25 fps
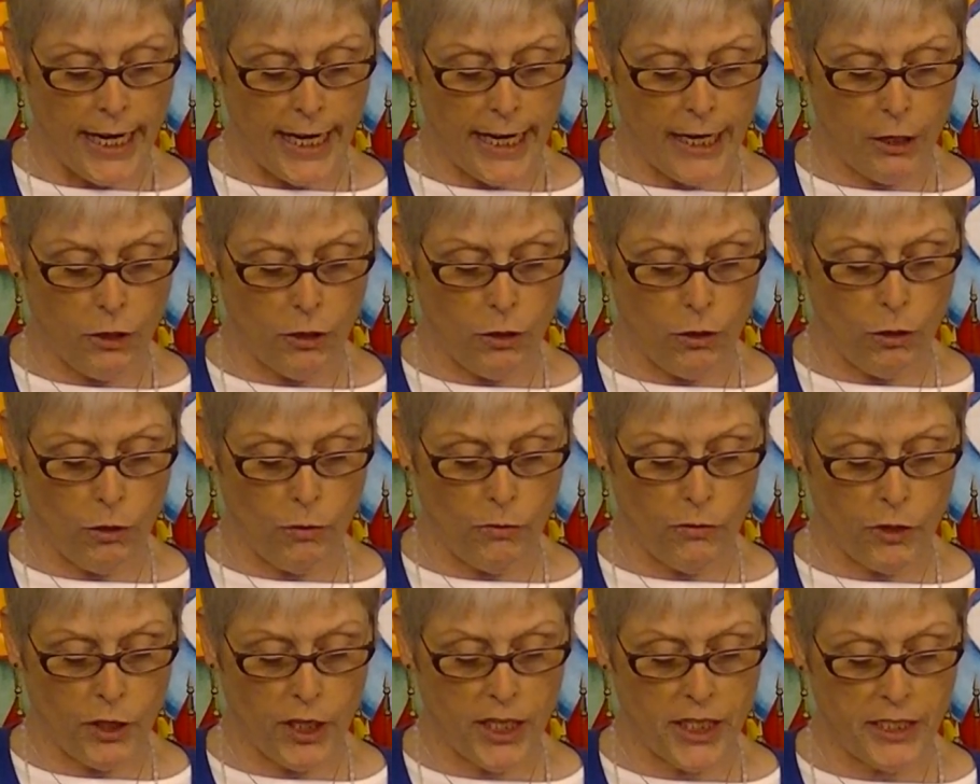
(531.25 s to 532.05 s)
air
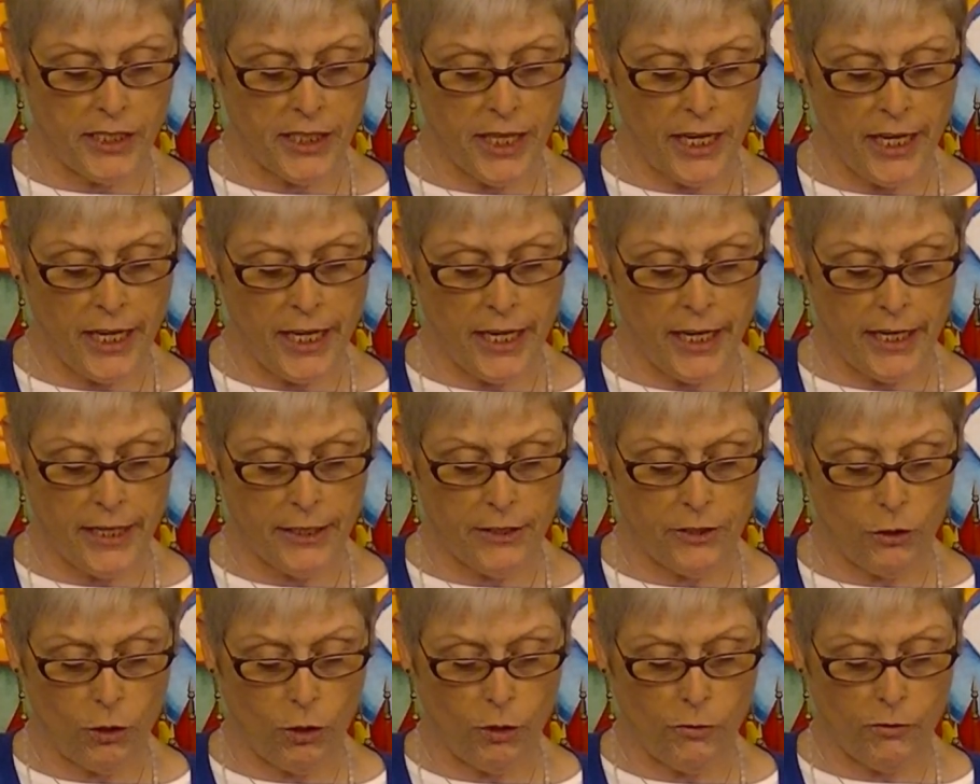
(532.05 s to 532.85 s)
over his
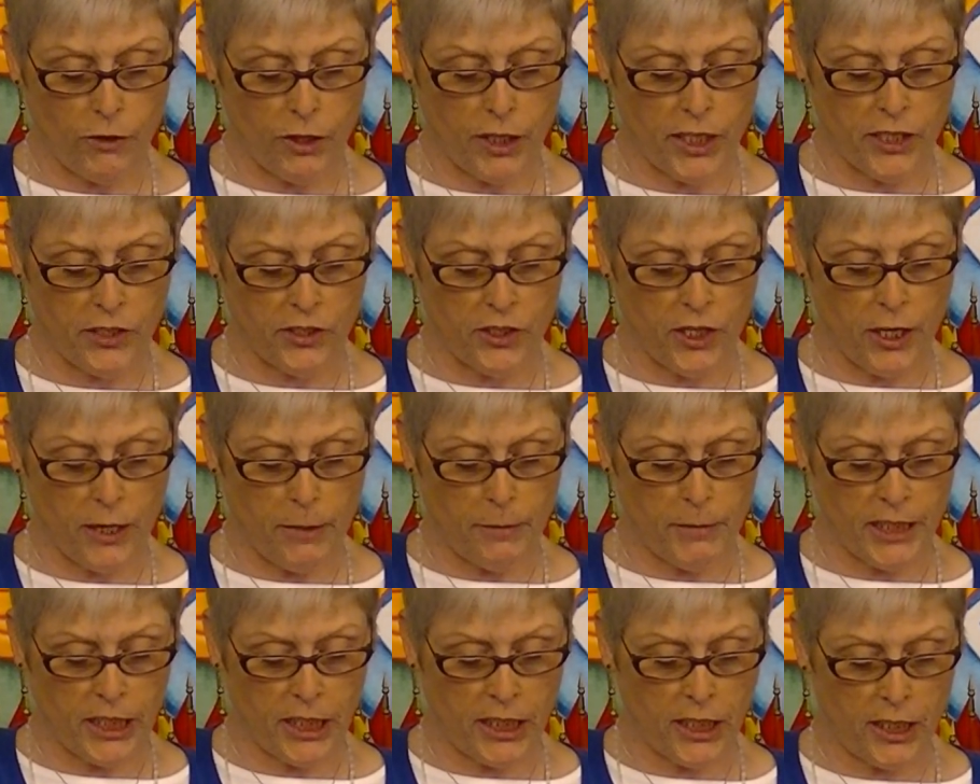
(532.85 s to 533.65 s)
head, over his
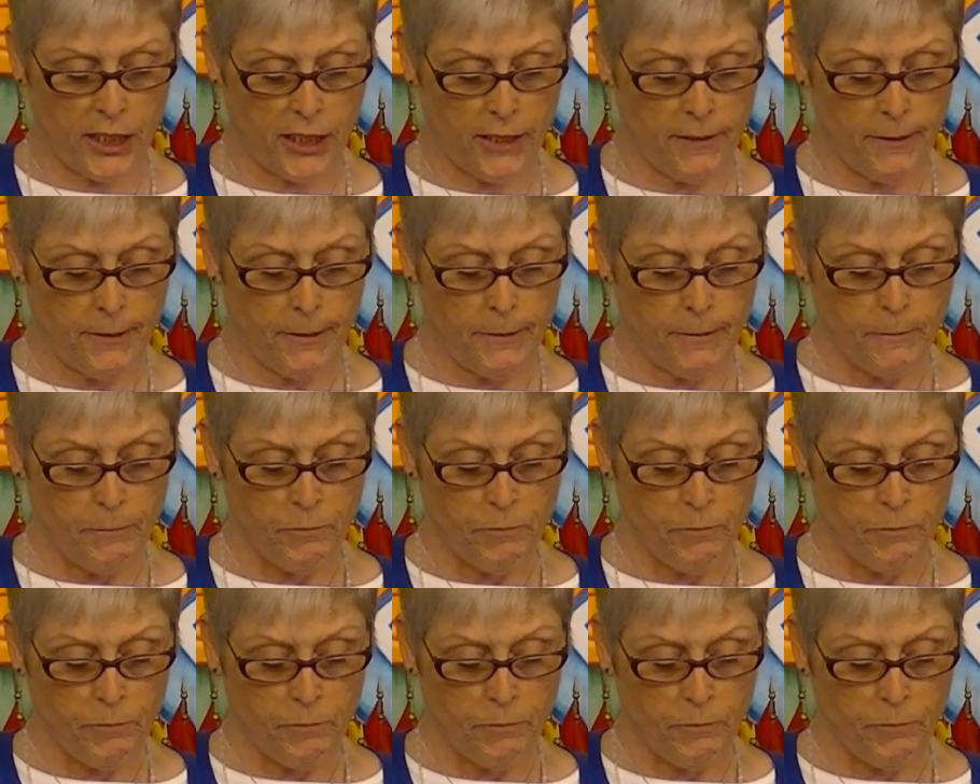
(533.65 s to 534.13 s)
yarmulke.